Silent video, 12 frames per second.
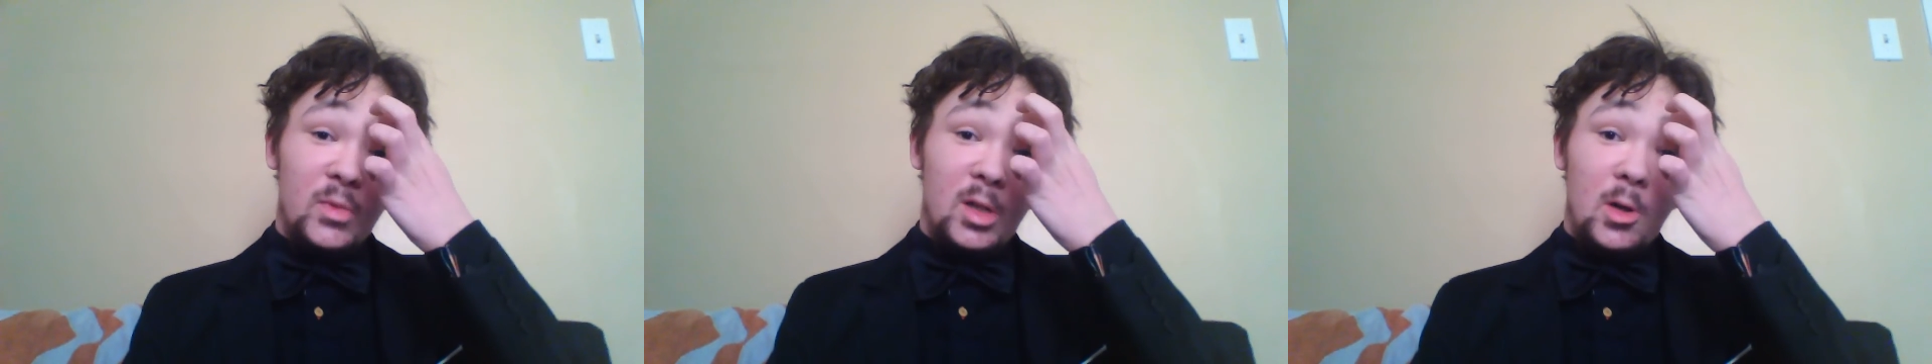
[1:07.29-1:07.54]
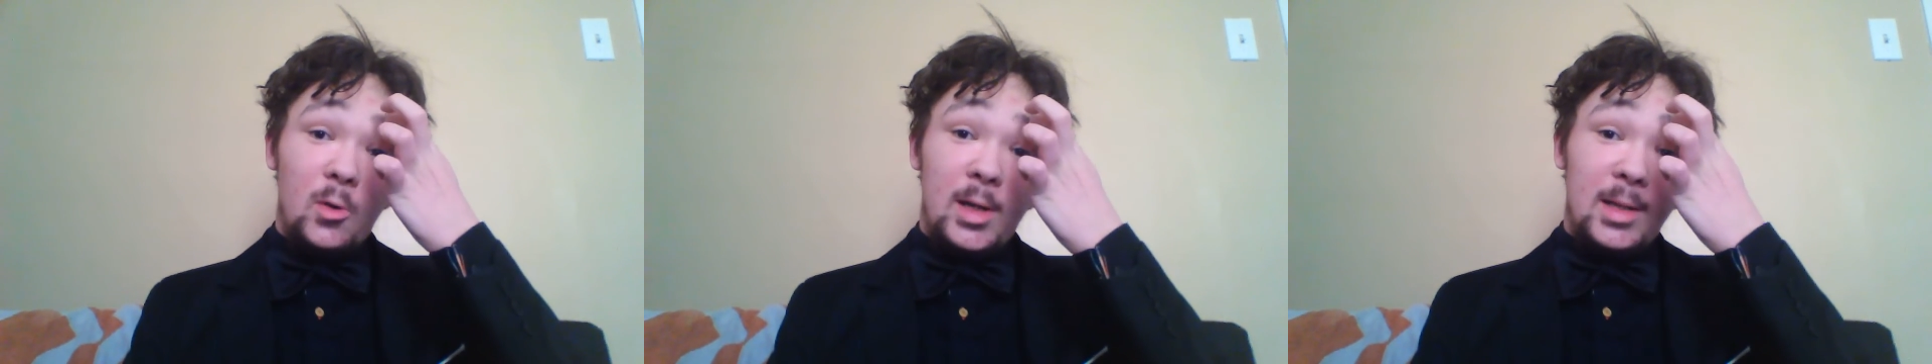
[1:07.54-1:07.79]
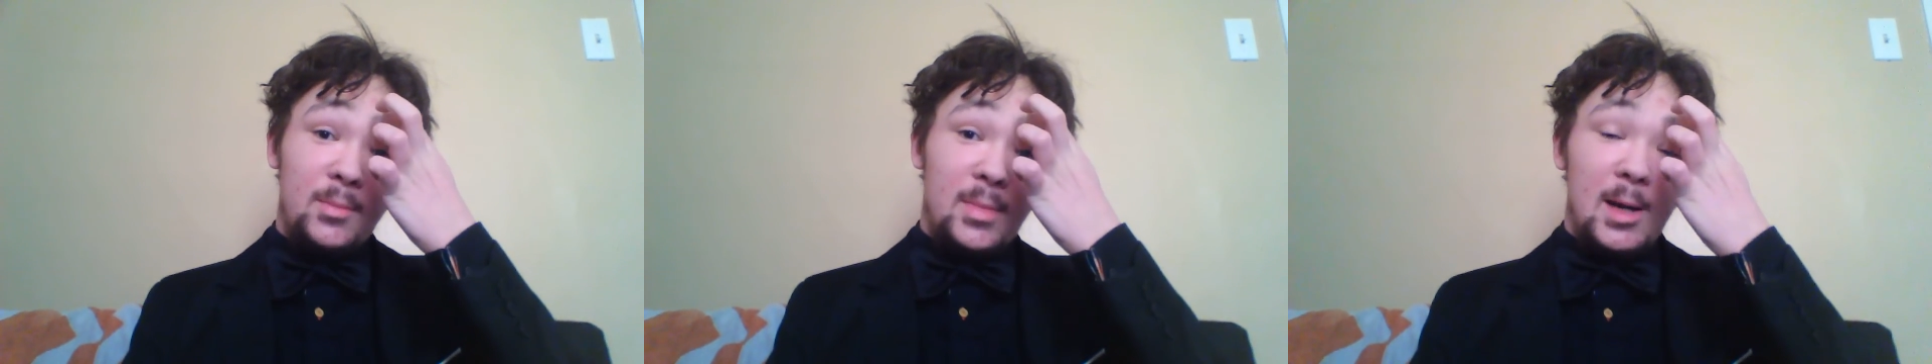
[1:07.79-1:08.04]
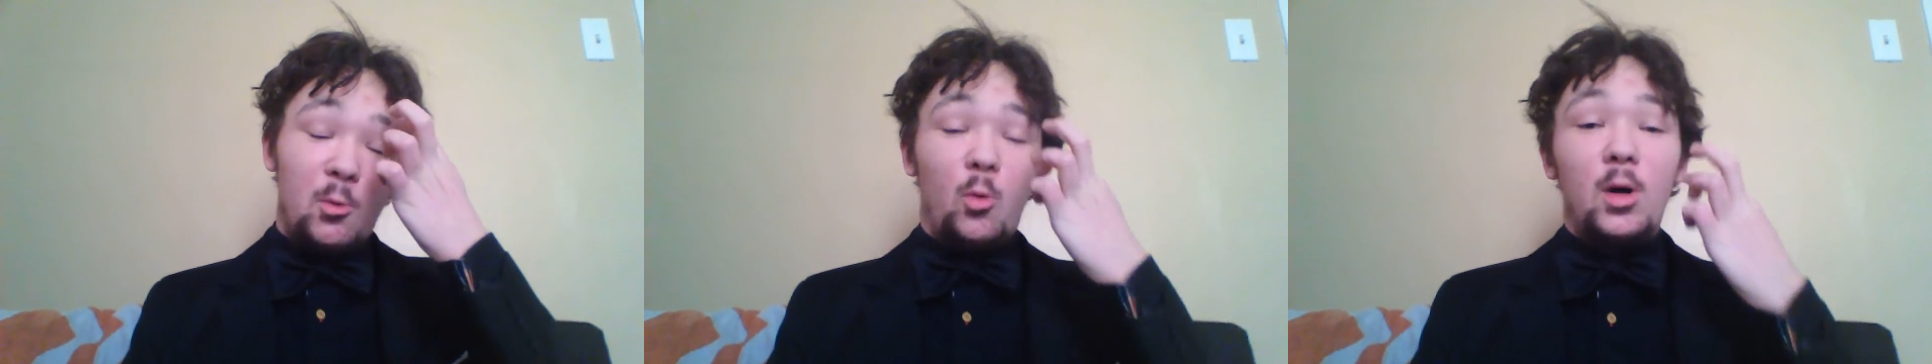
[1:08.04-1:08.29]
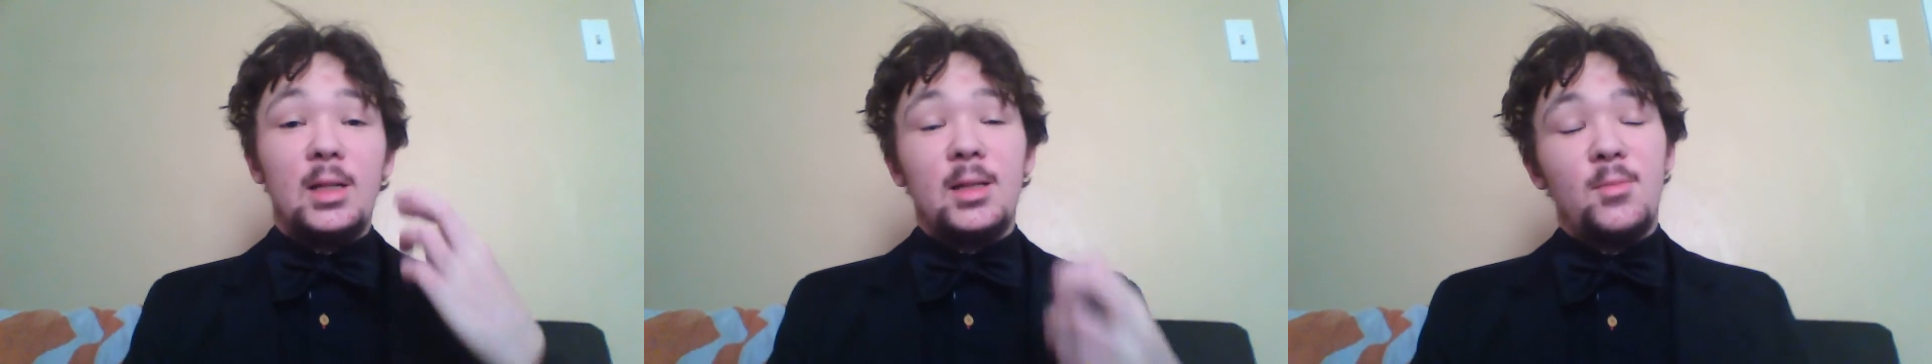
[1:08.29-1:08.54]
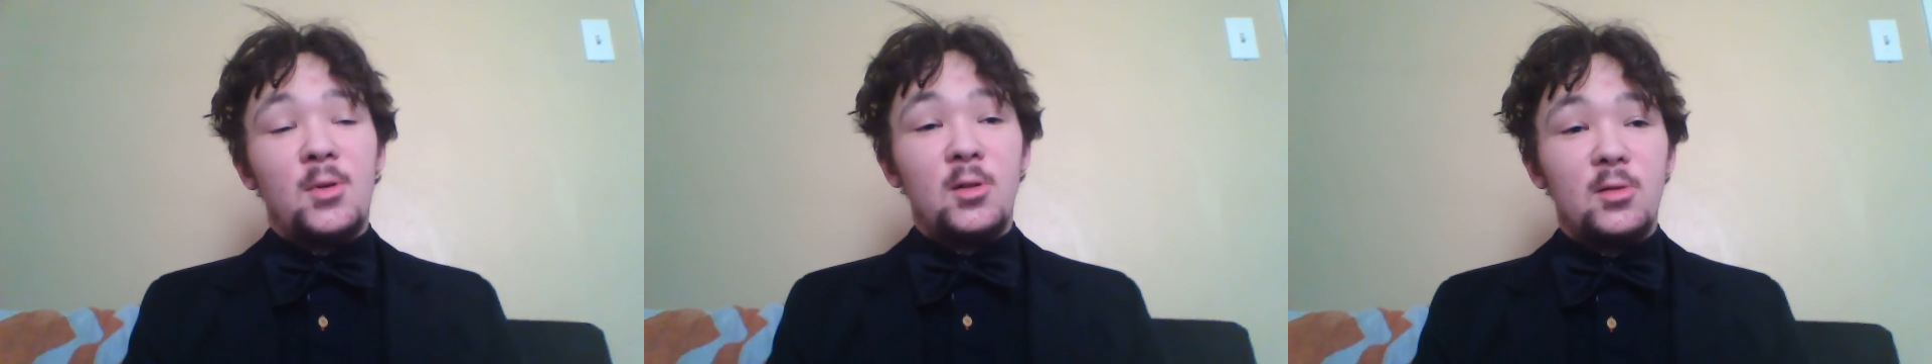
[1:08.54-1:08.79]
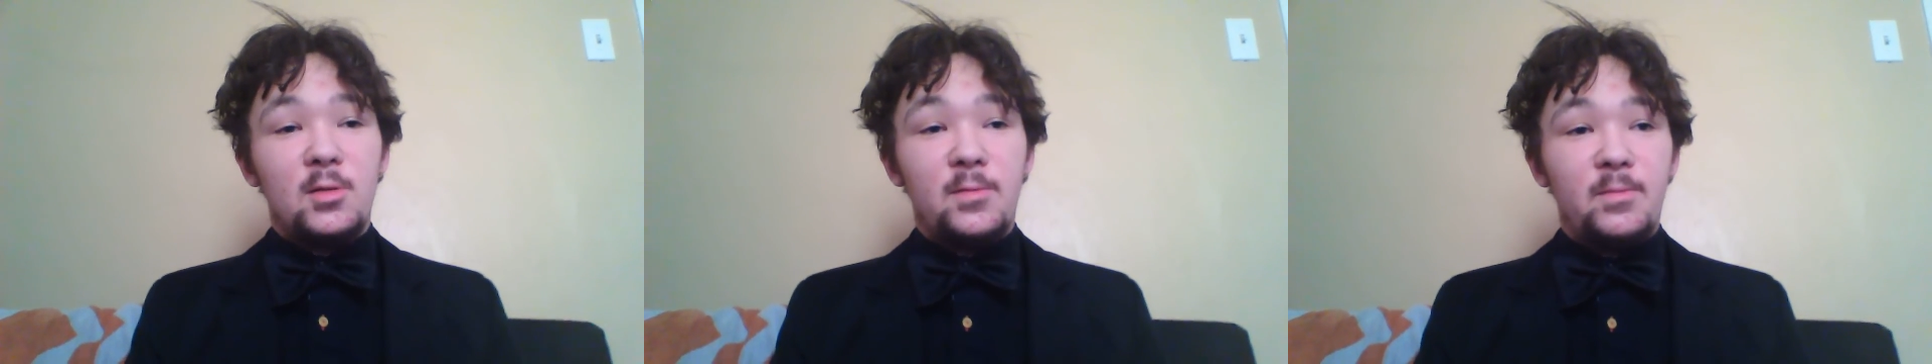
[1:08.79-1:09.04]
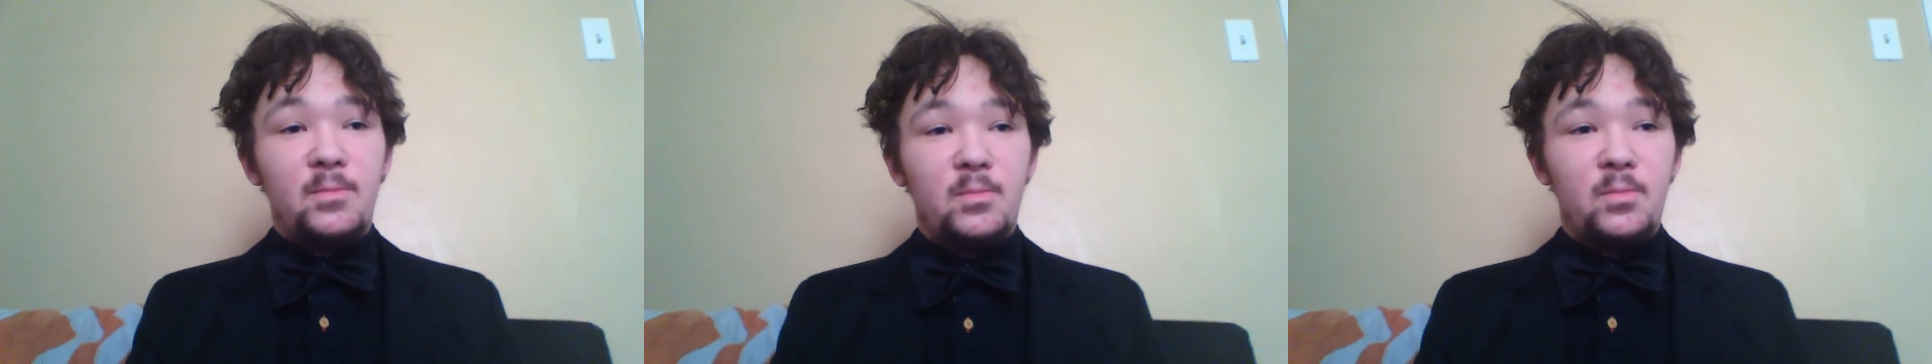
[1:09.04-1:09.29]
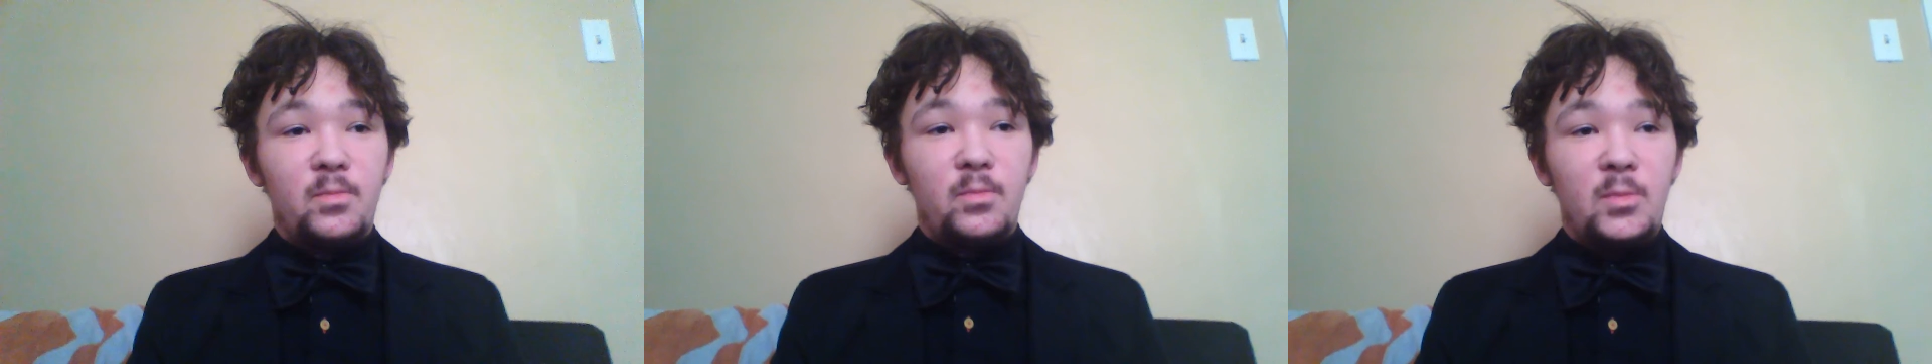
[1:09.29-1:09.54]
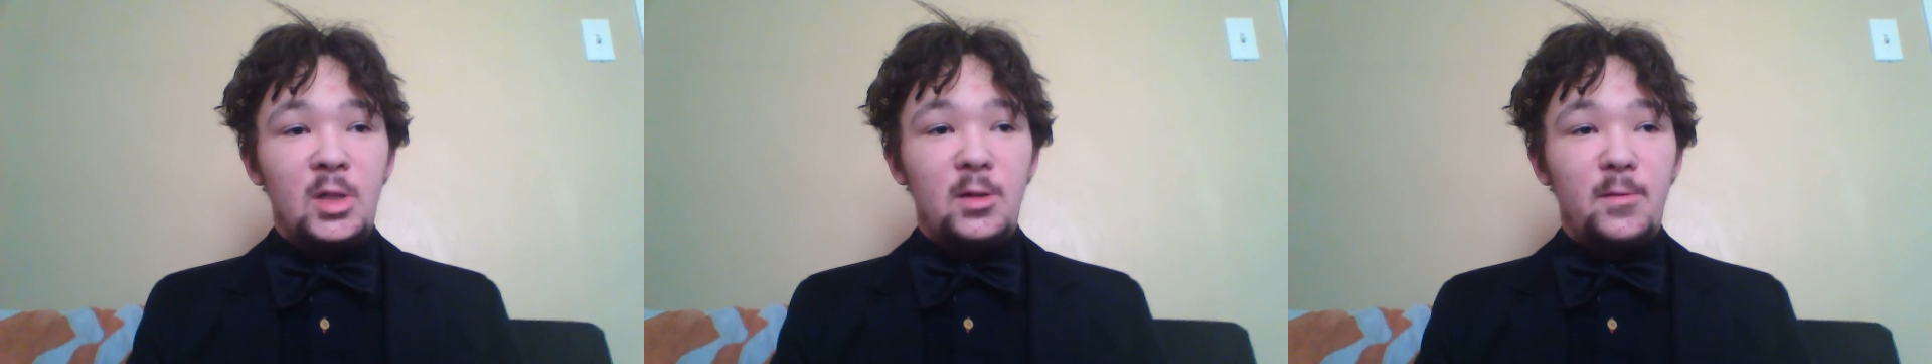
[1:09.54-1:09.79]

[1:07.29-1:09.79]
written by one of the most, you know,